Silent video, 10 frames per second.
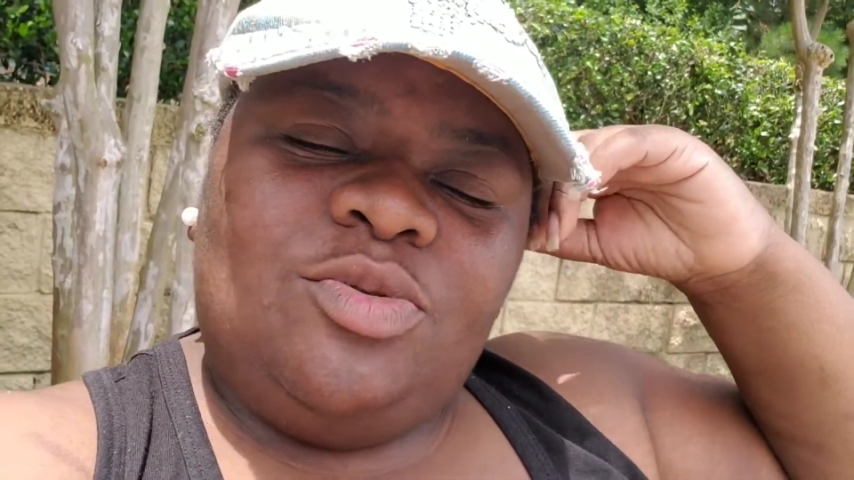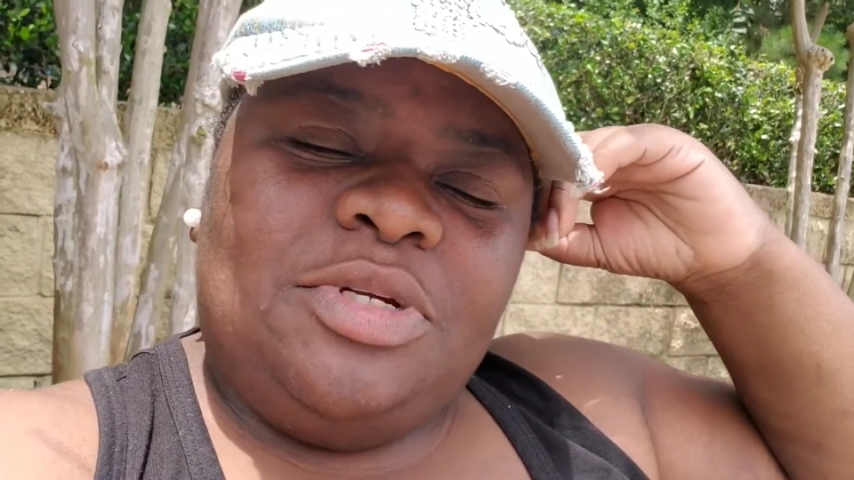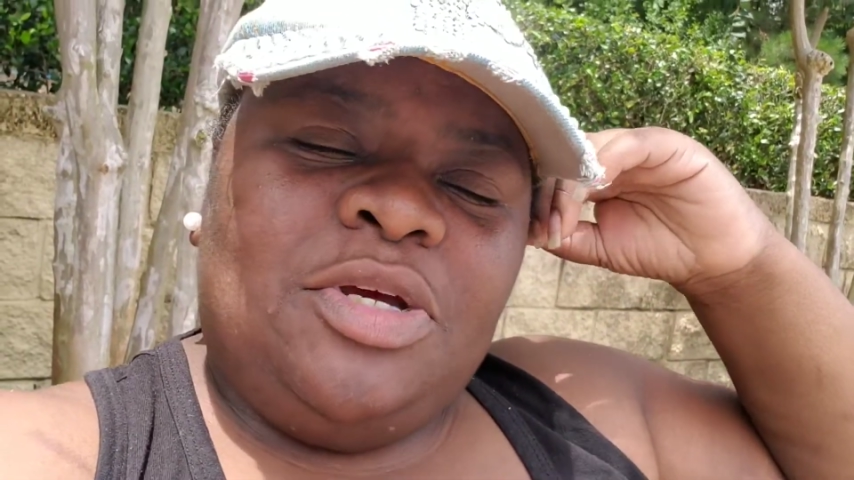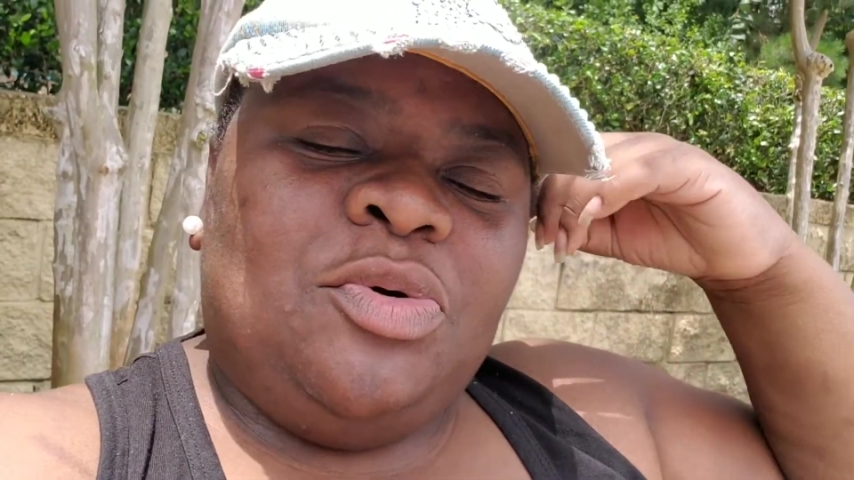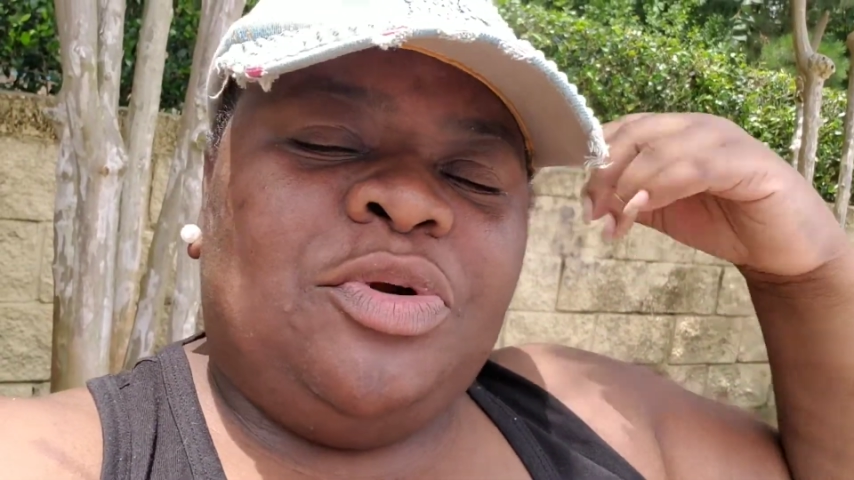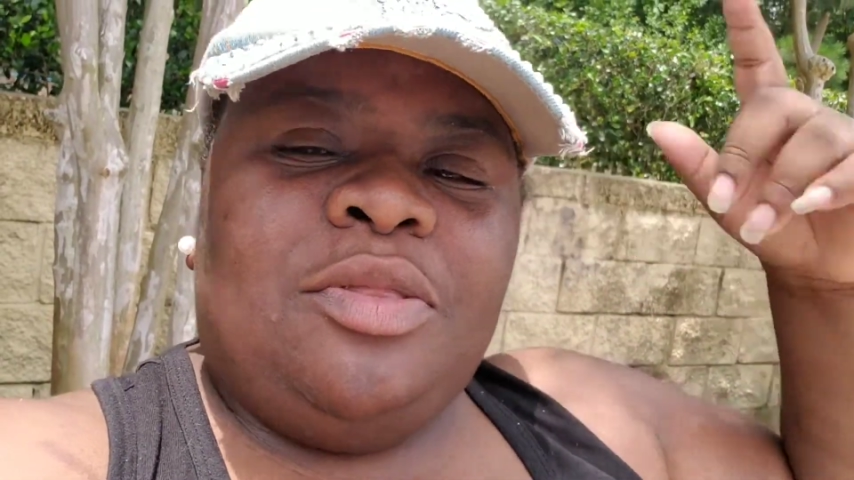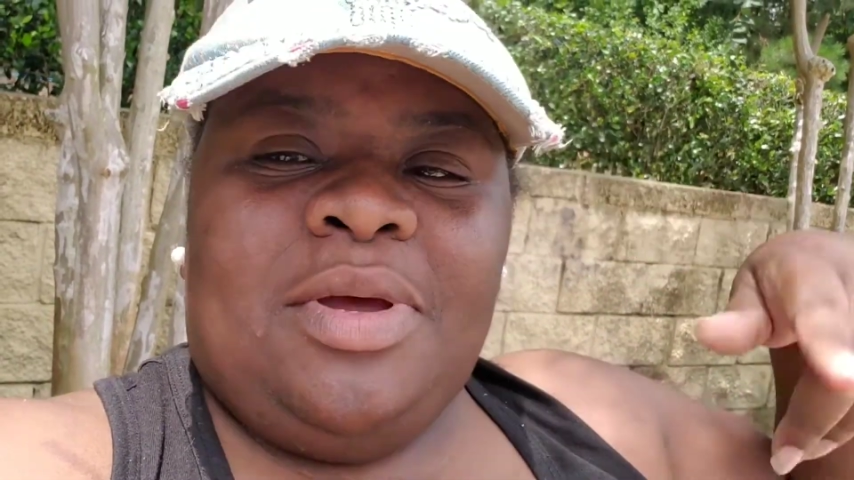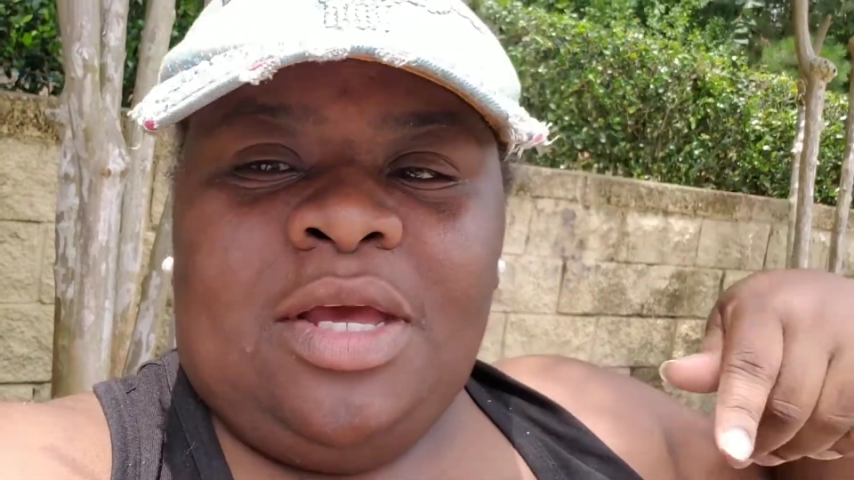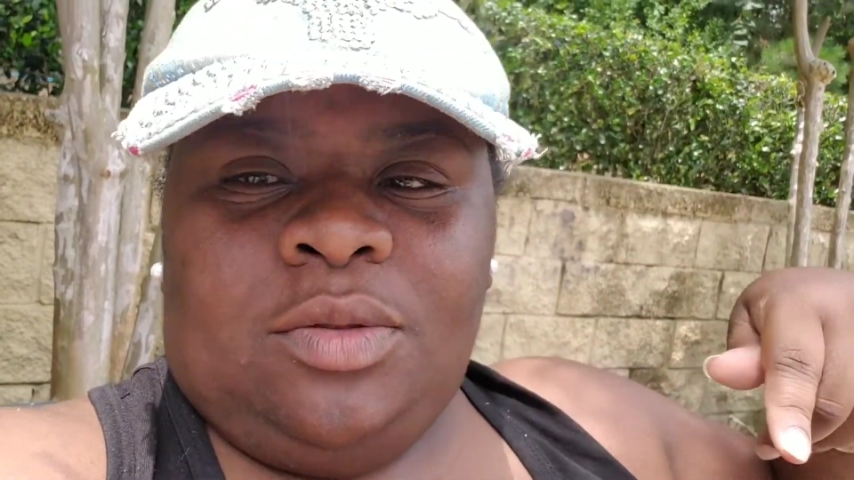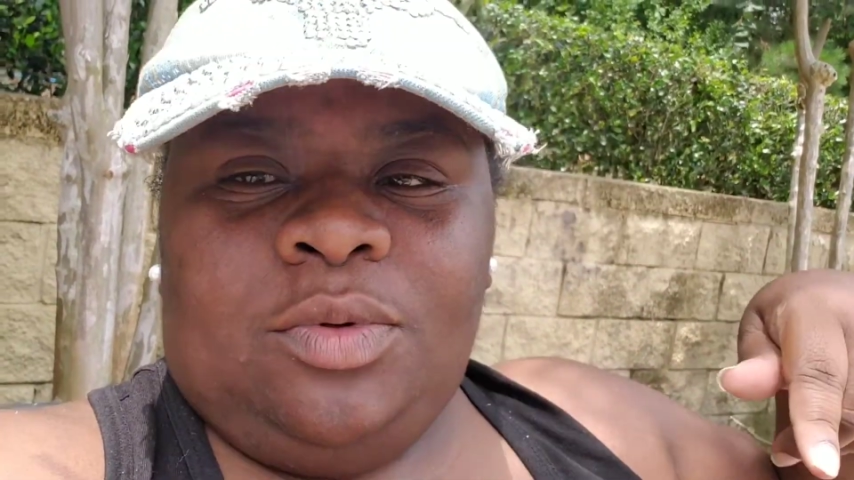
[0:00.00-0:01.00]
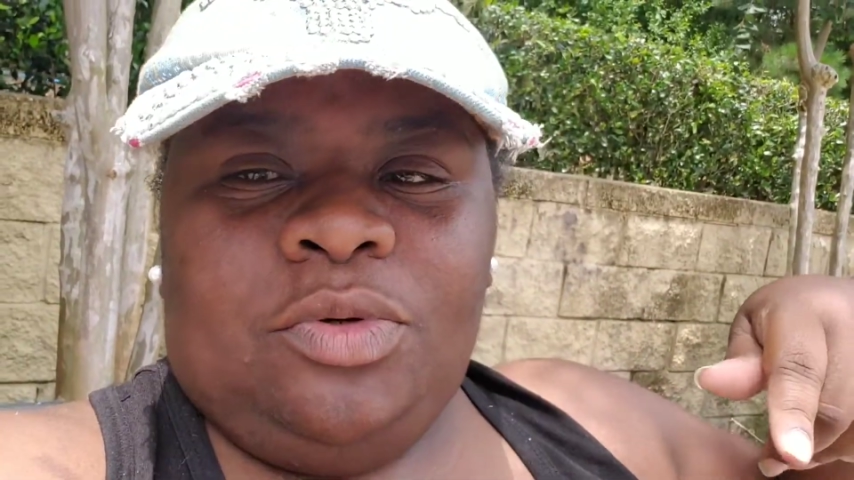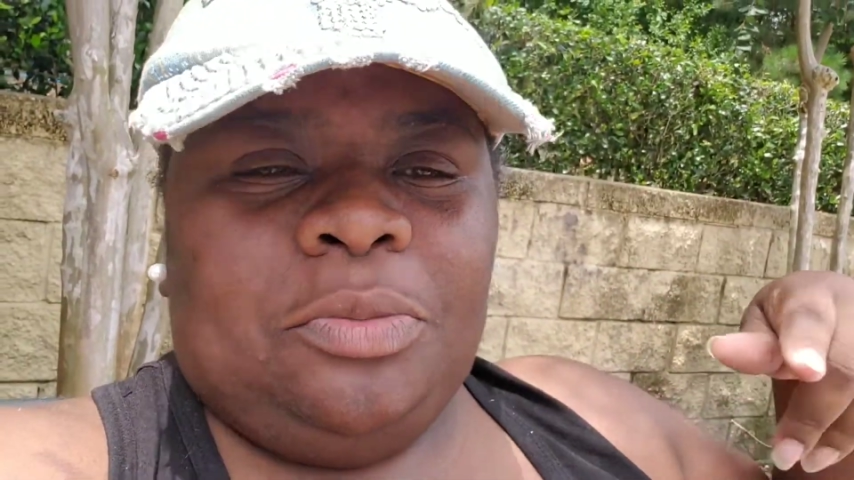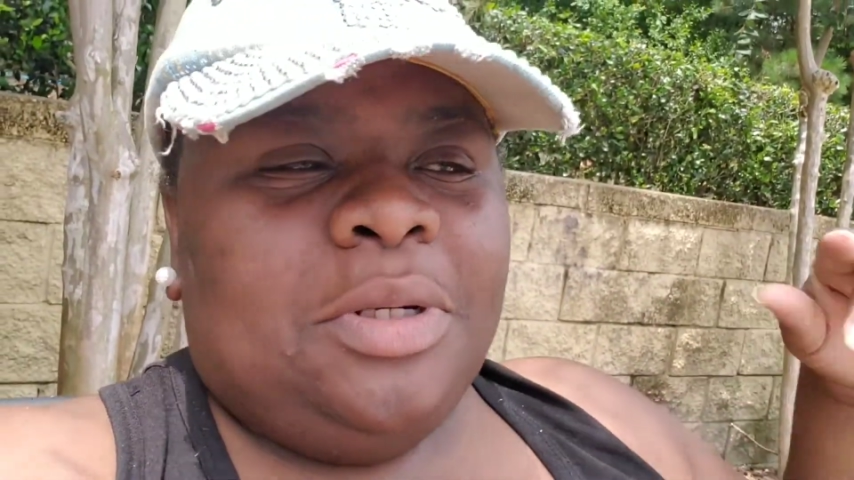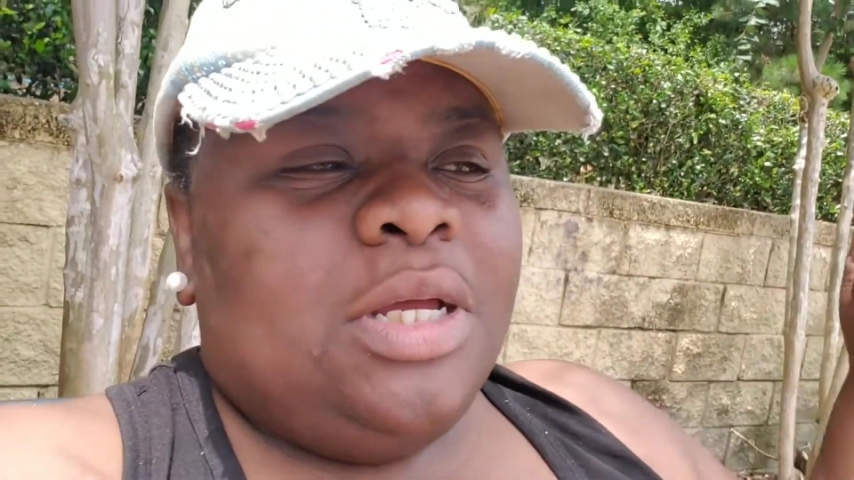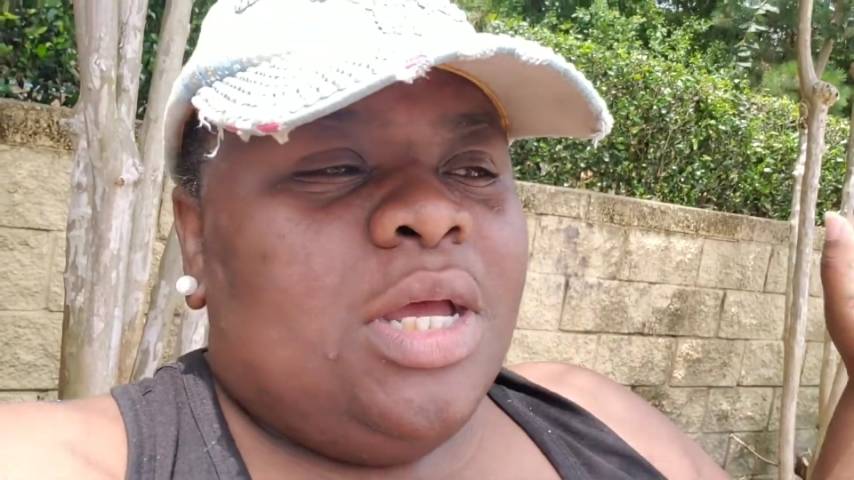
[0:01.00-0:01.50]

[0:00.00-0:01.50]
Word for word: room now or in the bathroom,